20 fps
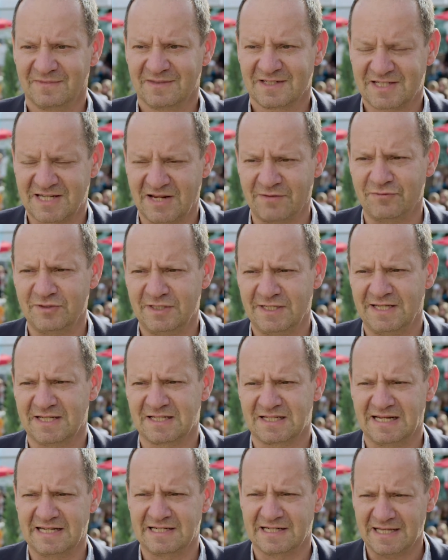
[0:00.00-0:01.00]
70
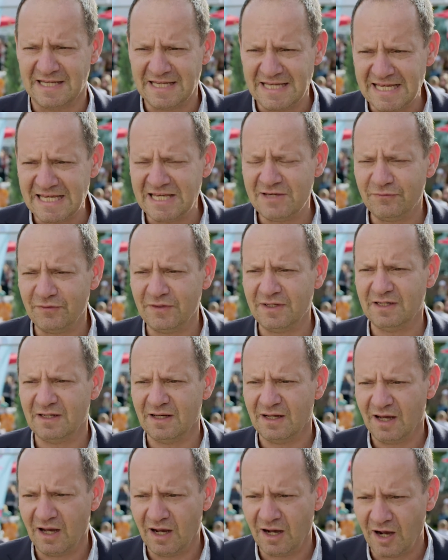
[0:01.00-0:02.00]
years later. Even
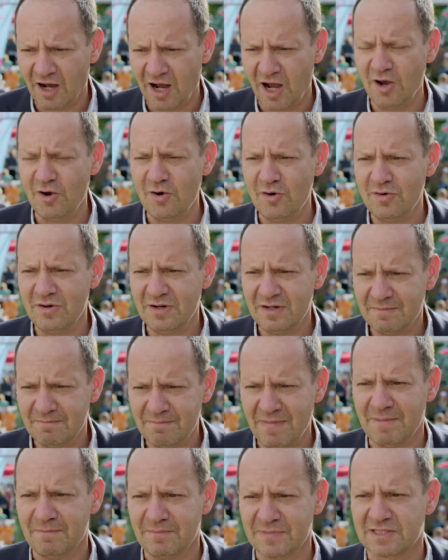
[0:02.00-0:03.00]
her own
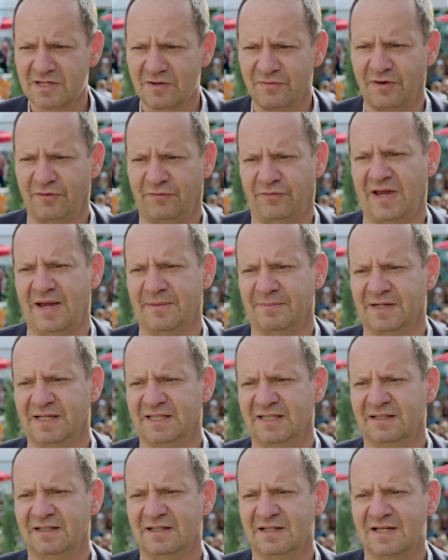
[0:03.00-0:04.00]
members of her
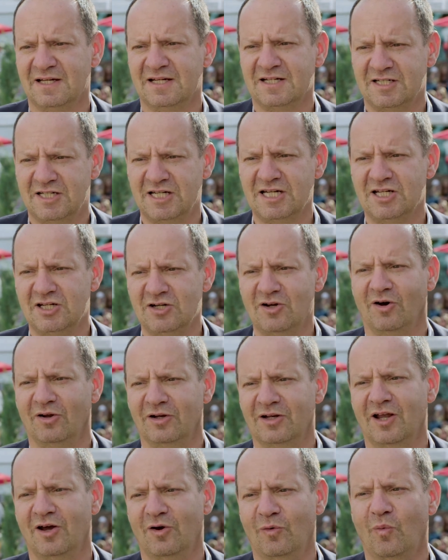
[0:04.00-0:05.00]
family did
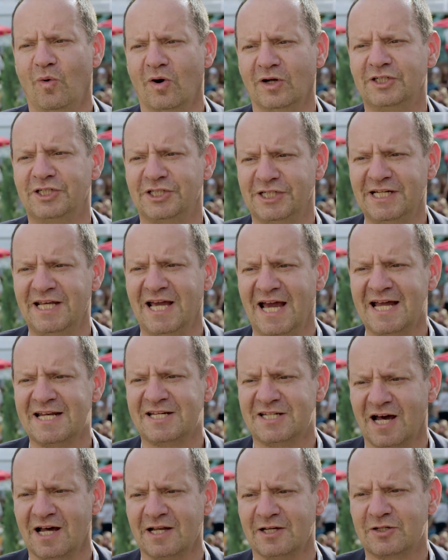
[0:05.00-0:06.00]
not know what she
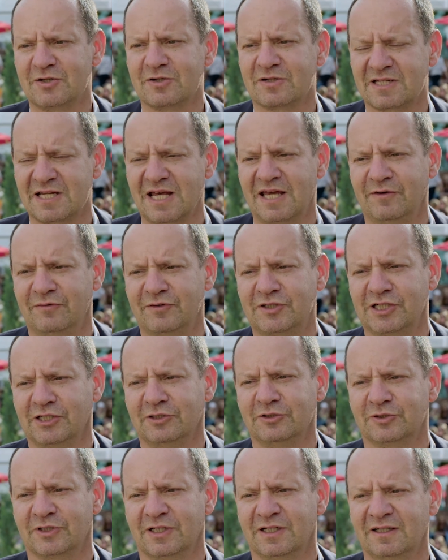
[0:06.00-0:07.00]
had done to save
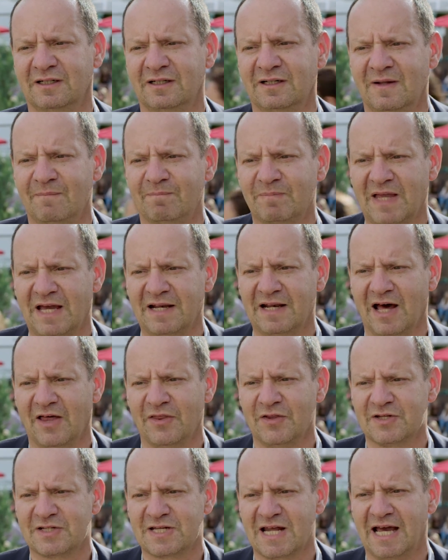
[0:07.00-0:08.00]
children and
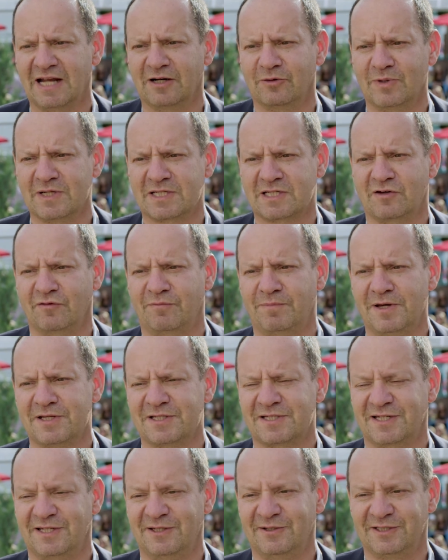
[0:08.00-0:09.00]
others at risk of
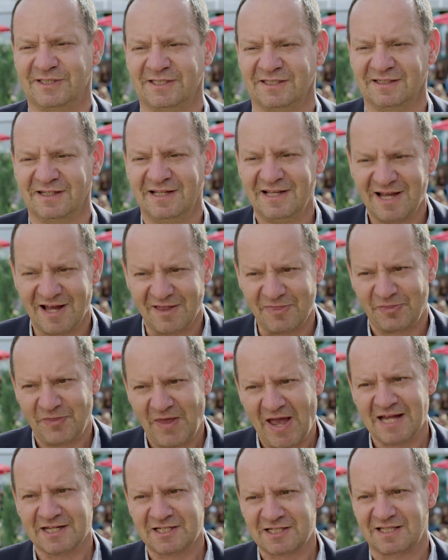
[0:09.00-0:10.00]
persecution. And
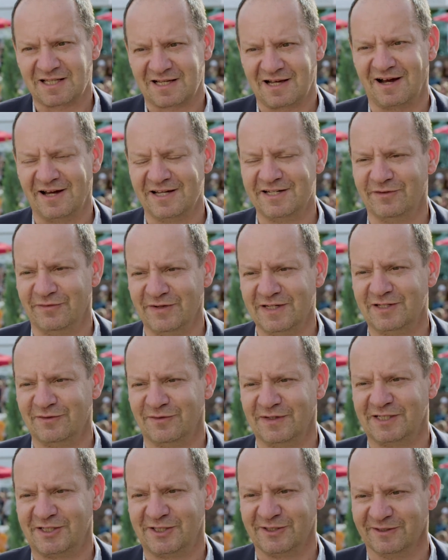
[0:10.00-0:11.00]
that's the kind of
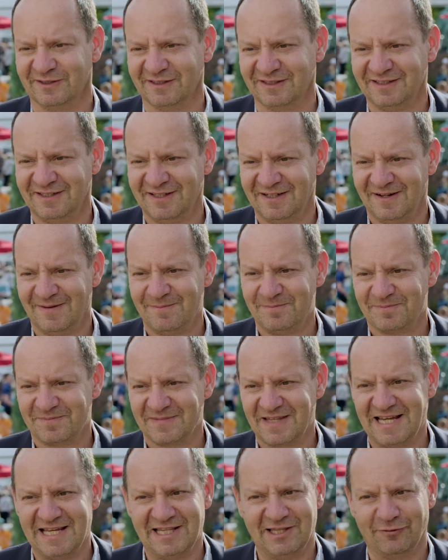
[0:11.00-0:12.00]
individual,
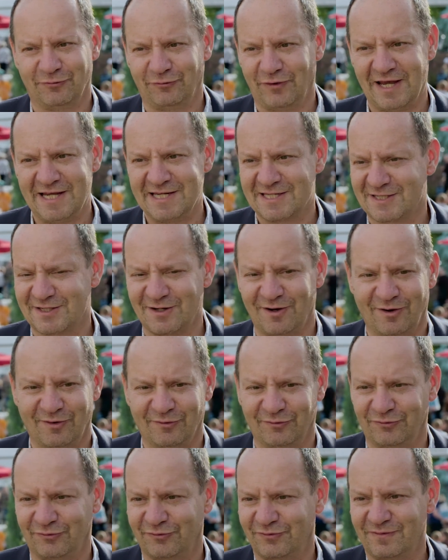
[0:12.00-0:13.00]
in the face
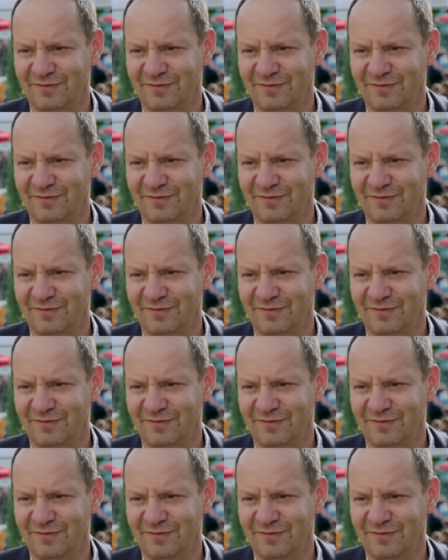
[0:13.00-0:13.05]
of